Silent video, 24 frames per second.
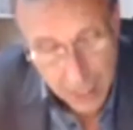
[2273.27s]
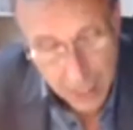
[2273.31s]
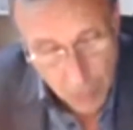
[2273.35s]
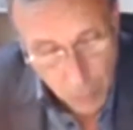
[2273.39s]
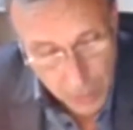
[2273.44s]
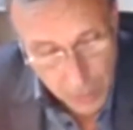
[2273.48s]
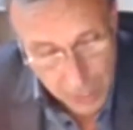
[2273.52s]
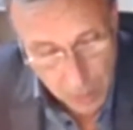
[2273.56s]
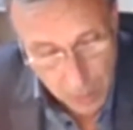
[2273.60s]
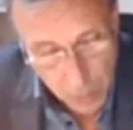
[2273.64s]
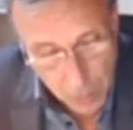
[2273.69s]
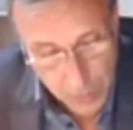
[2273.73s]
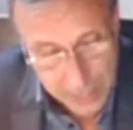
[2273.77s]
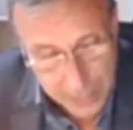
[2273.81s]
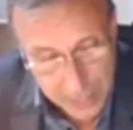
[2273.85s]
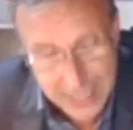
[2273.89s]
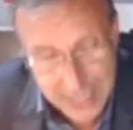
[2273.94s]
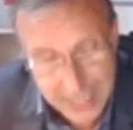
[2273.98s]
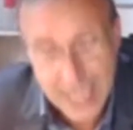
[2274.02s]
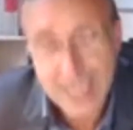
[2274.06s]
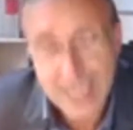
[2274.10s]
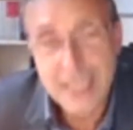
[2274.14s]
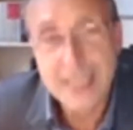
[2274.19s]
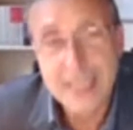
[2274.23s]
We
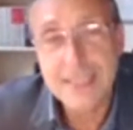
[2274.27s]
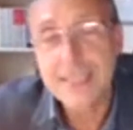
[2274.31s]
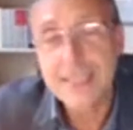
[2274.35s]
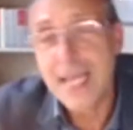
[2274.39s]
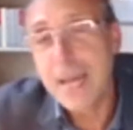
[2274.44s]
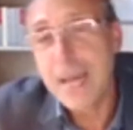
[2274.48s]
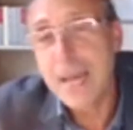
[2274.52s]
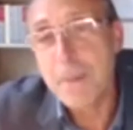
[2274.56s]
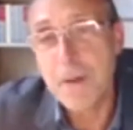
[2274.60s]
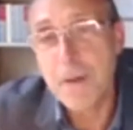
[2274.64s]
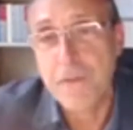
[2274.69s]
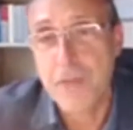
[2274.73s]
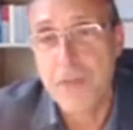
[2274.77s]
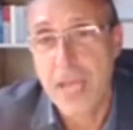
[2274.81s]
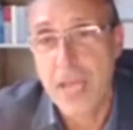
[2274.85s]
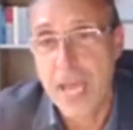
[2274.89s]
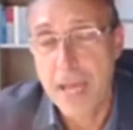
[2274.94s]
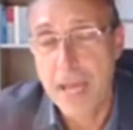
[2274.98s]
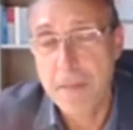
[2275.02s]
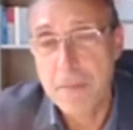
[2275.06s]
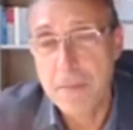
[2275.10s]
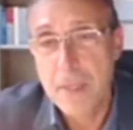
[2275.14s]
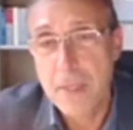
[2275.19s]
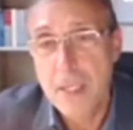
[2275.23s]
studied some of
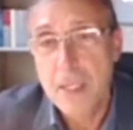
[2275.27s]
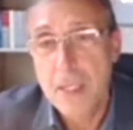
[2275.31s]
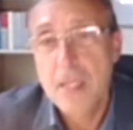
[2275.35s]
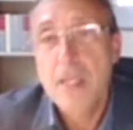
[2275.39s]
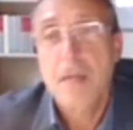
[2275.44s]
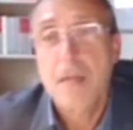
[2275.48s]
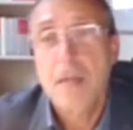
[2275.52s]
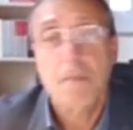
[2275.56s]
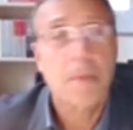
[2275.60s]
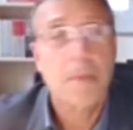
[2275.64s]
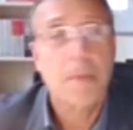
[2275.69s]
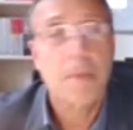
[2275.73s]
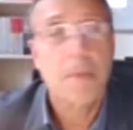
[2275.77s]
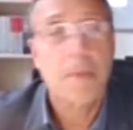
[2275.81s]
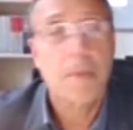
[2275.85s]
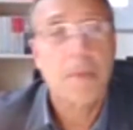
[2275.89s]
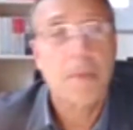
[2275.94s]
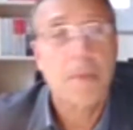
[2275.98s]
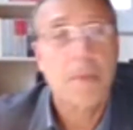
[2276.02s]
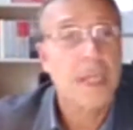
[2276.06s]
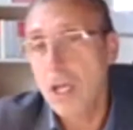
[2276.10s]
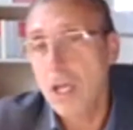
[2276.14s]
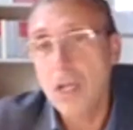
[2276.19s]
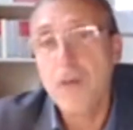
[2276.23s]
them, but there
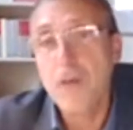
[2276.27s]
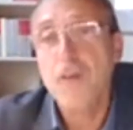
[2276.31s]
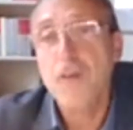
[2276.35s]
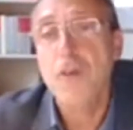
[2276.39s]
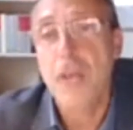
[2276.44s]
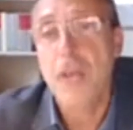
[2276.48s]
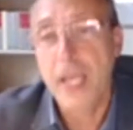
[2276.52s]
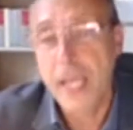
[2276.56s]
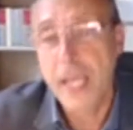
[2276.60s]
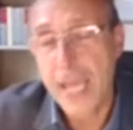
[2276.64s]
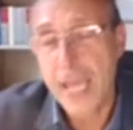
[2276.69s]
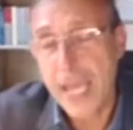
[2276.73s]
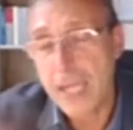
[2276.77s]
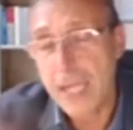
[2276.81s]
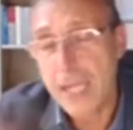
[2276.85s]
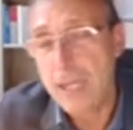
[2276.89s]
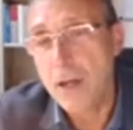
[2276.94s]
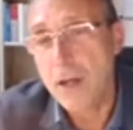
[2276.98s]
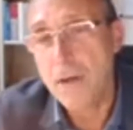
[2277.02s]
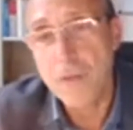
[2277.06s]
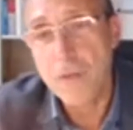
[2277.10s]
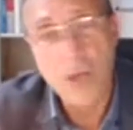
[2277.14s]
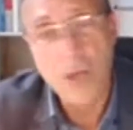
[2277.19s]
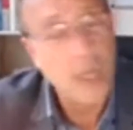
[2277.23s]
is a lot
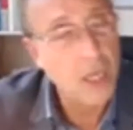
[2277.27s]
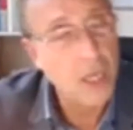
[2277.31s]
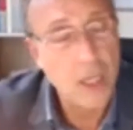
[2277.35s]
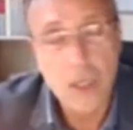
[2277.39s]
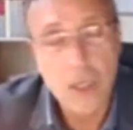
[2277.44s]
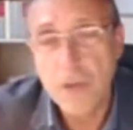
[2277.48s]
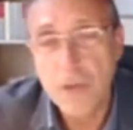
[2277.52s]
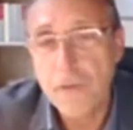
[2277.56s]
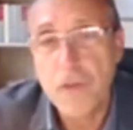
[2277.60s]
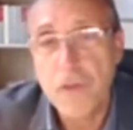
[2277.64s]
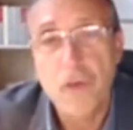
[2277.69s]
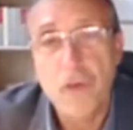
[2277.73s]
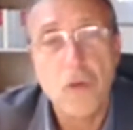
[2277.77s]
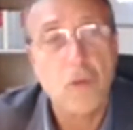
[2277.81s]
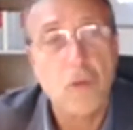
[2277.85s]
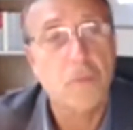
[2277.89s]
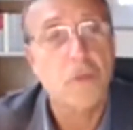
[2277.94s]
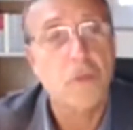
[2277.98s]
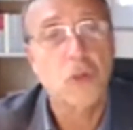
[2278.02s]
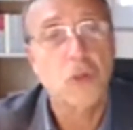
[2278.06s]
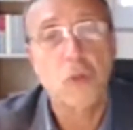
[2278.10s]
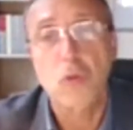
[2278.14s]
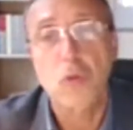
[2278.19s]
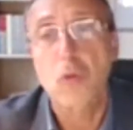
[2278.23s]
of
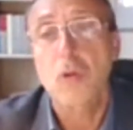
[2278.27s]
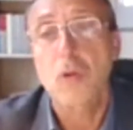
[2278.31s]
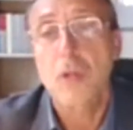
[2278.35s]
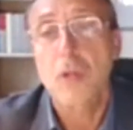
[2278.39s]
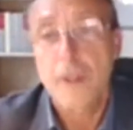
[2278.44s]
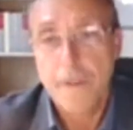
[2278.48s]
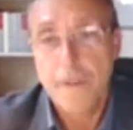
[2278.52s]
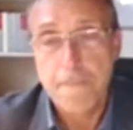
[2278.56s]
room to